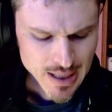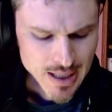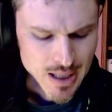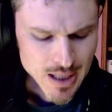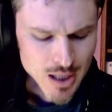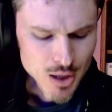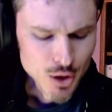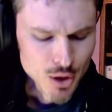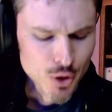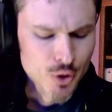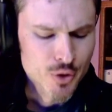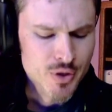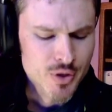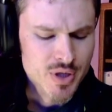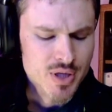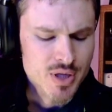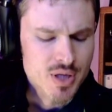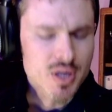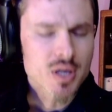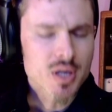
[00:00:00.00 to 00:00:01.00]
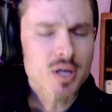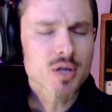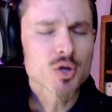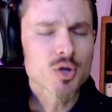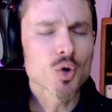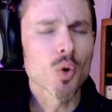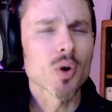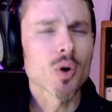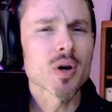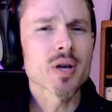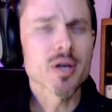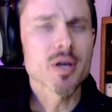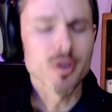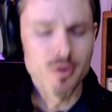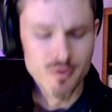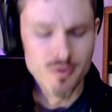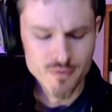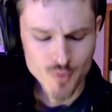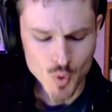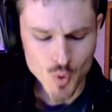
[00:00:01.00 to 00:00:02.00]
Learn to heed your
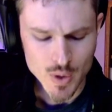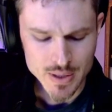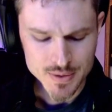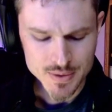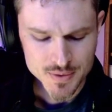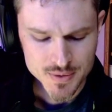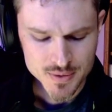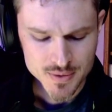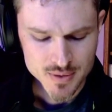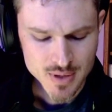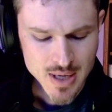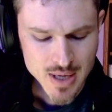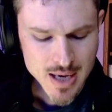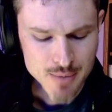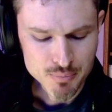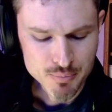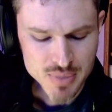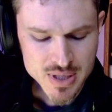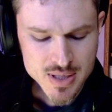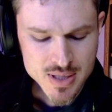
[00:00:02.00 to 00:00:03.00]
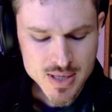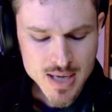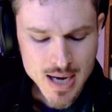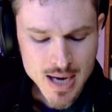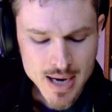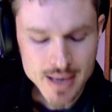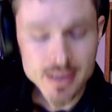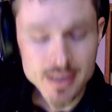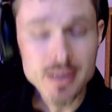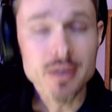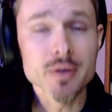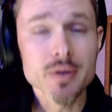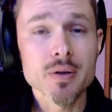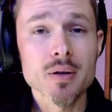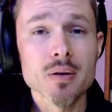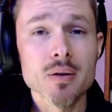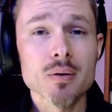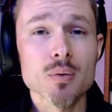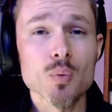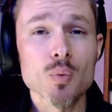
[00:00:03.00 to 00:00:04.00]
inner voice and be guided
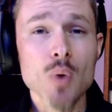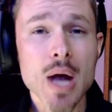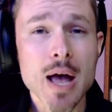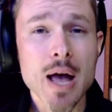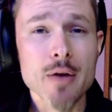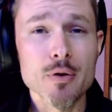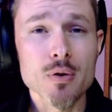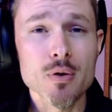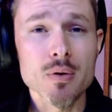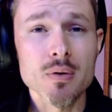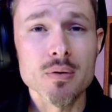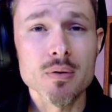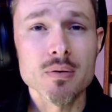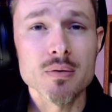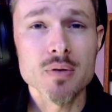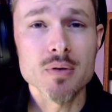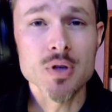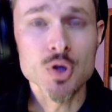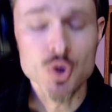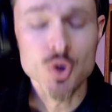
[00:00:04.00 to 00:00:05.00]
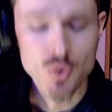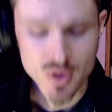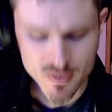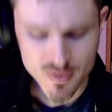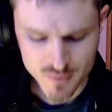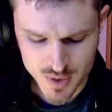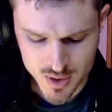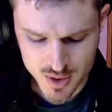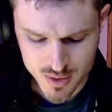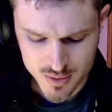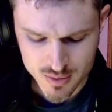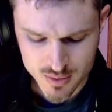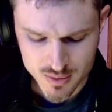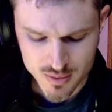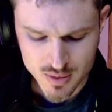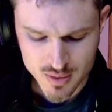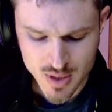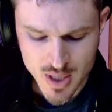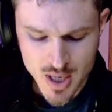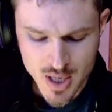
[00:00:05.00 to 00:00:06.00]
rather than driven.
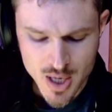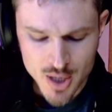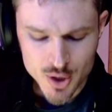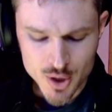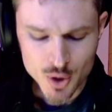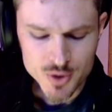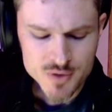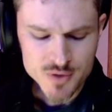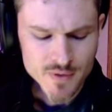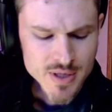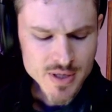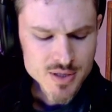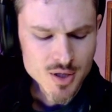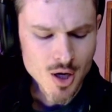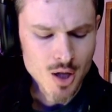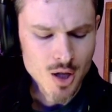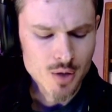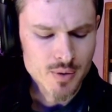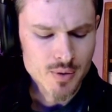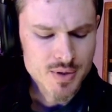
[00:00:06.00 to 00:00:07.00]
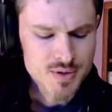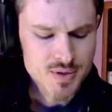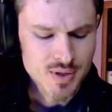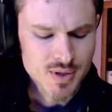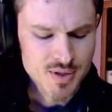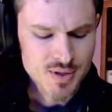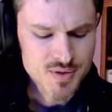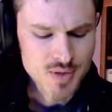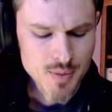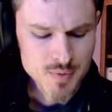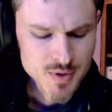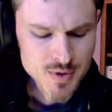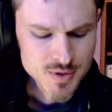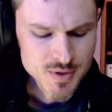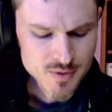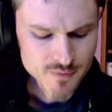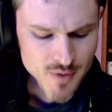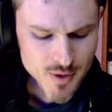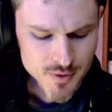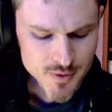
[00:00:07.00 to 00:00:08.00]
Cultivate tolerance and acceptance
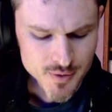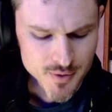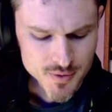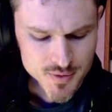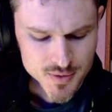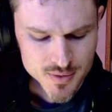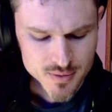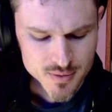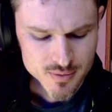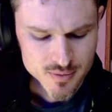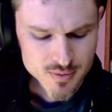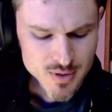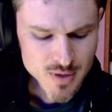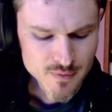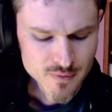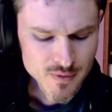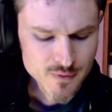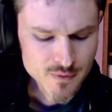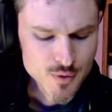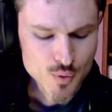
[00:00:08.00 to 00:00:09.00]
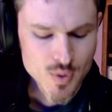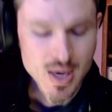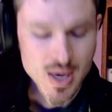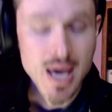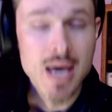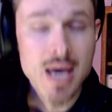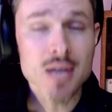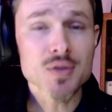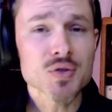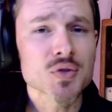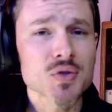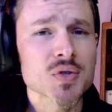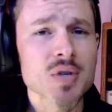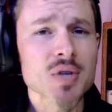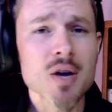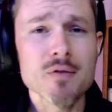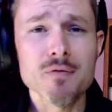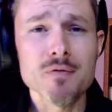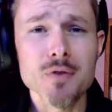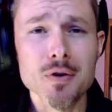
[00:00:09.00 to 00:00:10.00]
of others, even if you can't
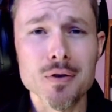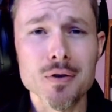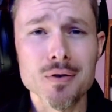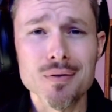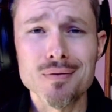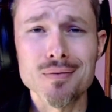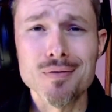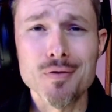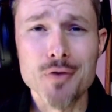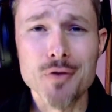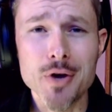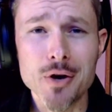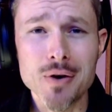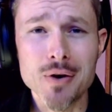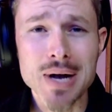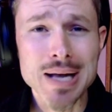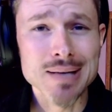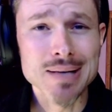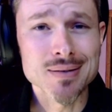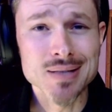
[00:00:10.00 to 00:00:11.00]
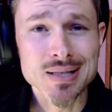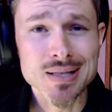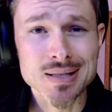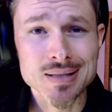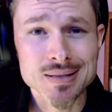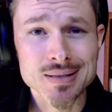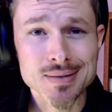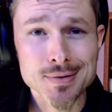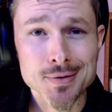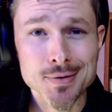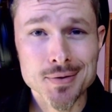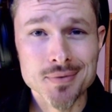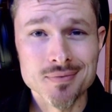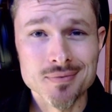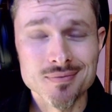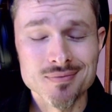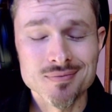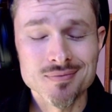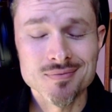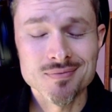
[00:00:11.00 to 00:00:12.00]
suffer their ideas.
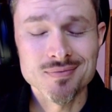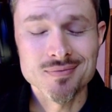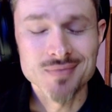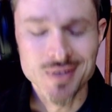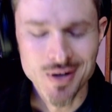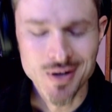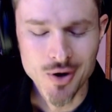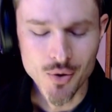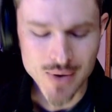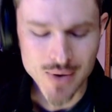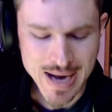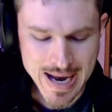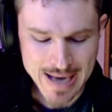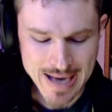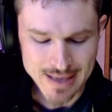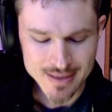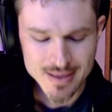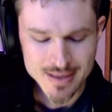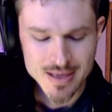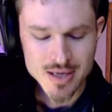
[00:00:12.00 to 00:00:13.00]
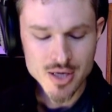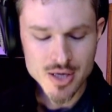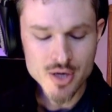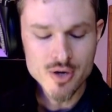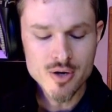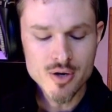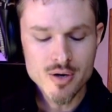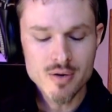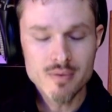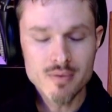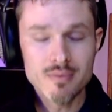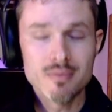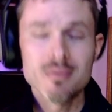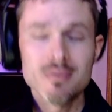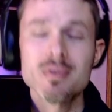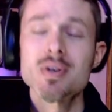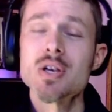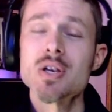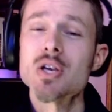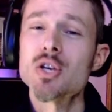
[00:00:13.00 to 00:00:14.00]
All right, here
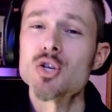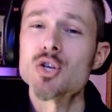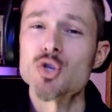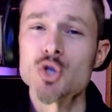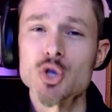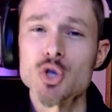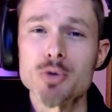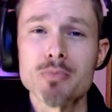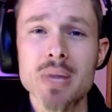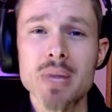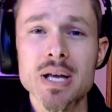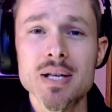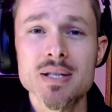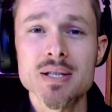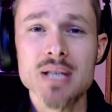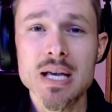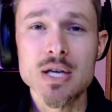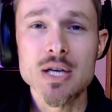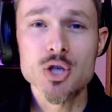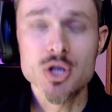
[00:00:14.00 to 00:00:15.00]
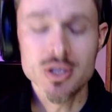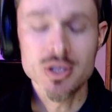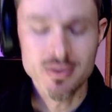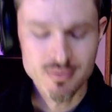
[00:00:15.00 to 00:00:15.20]
is your meditation.